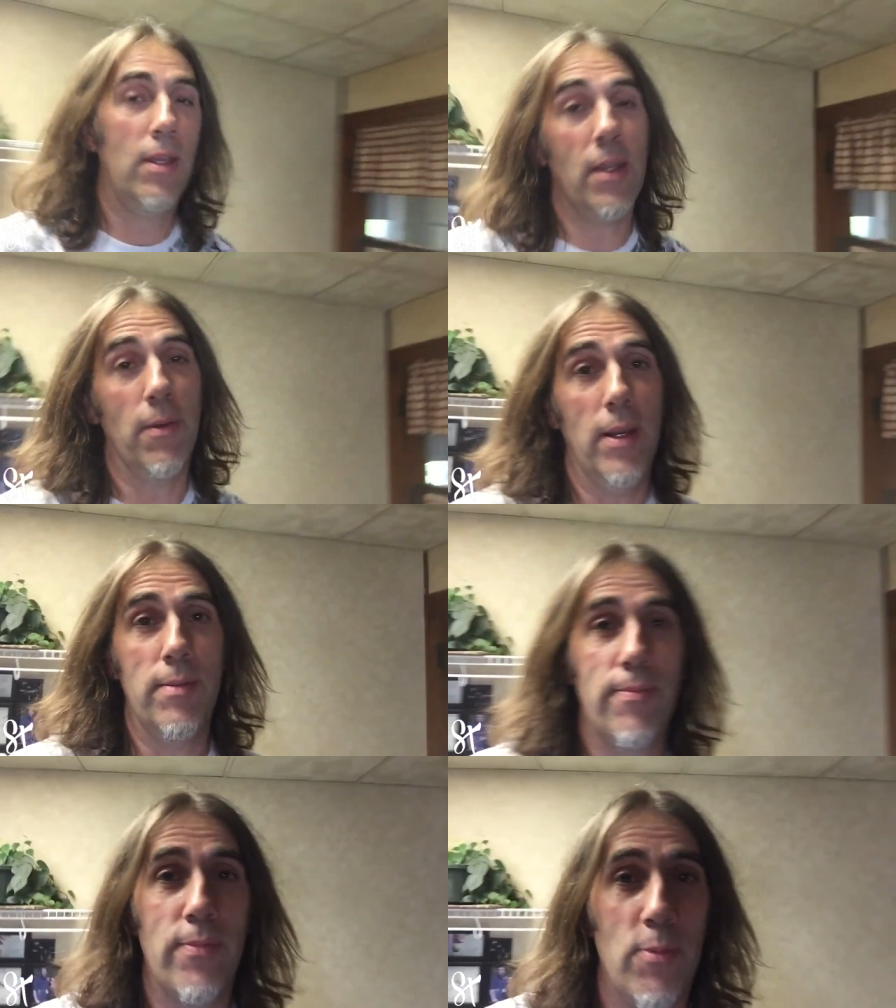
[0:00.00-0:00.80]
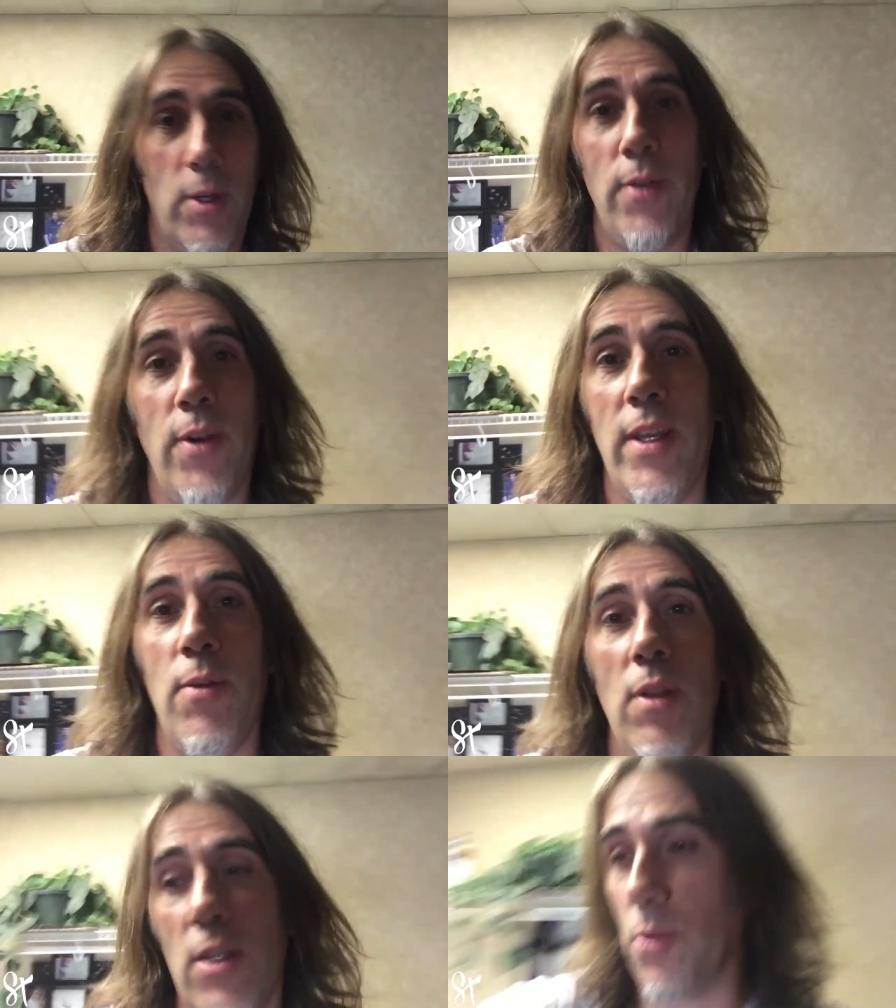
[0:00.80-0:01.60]
Anyway, we're getting ready
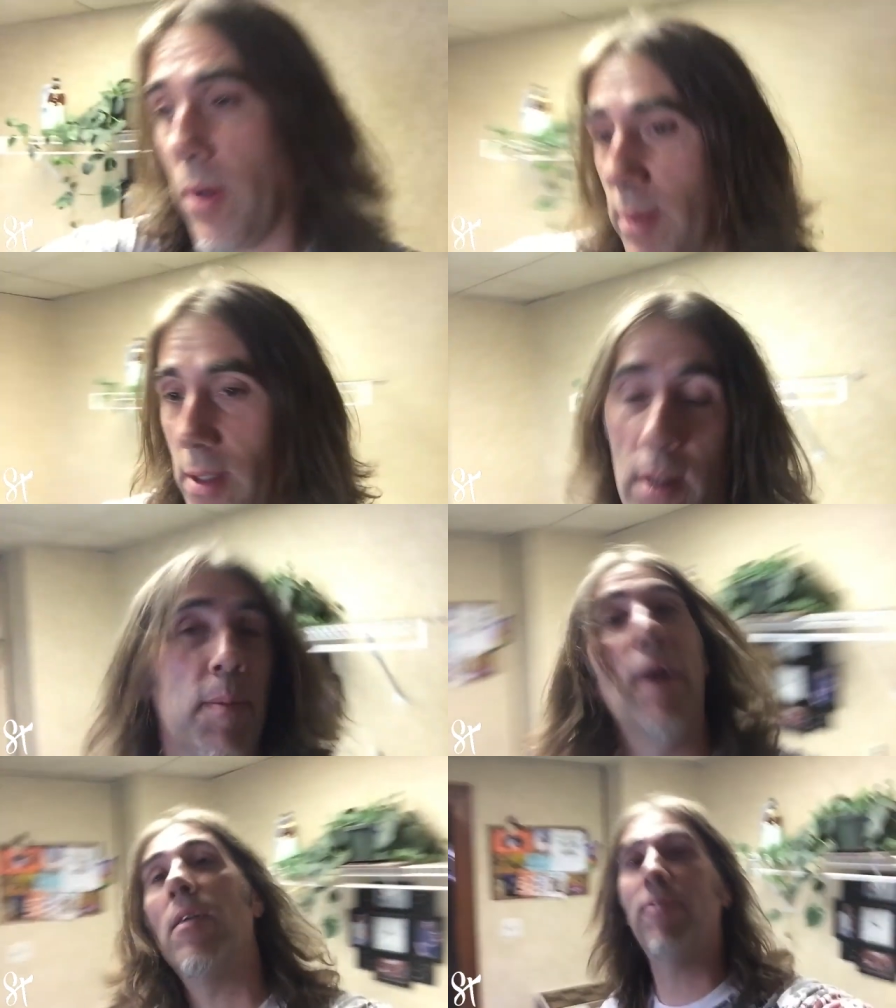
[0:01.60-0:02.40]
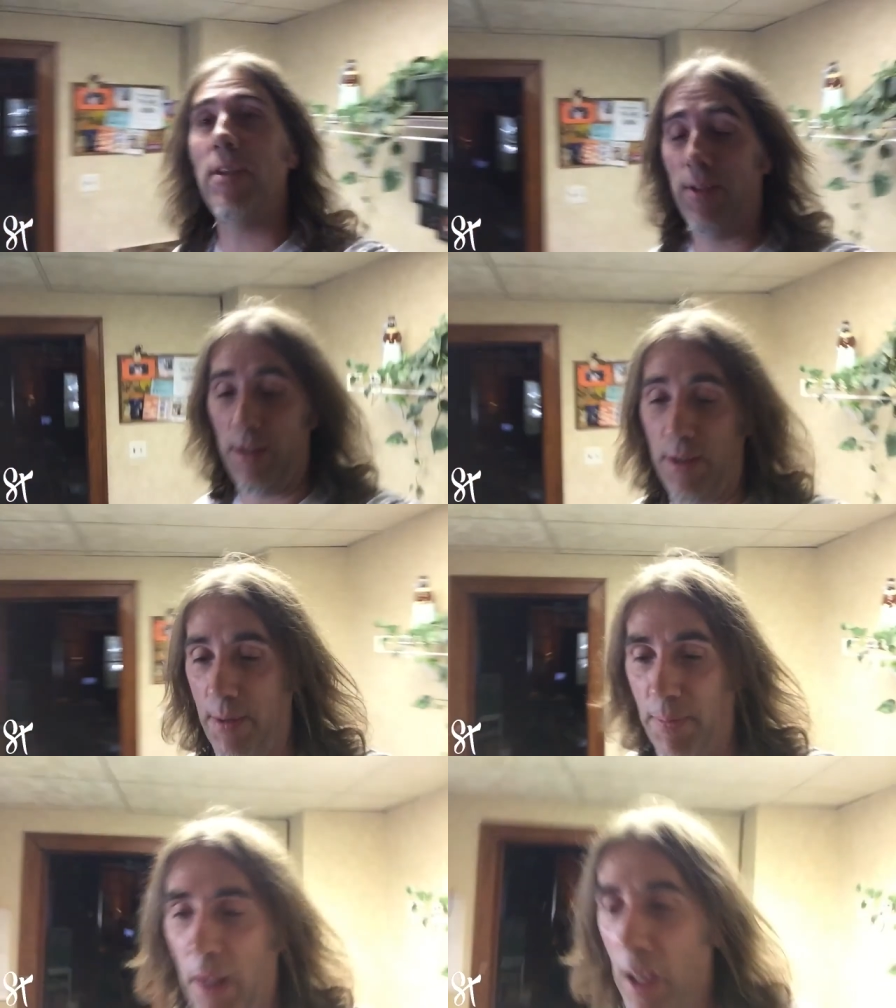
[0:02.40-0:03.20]
to eat lunch. Why are we talking about feces?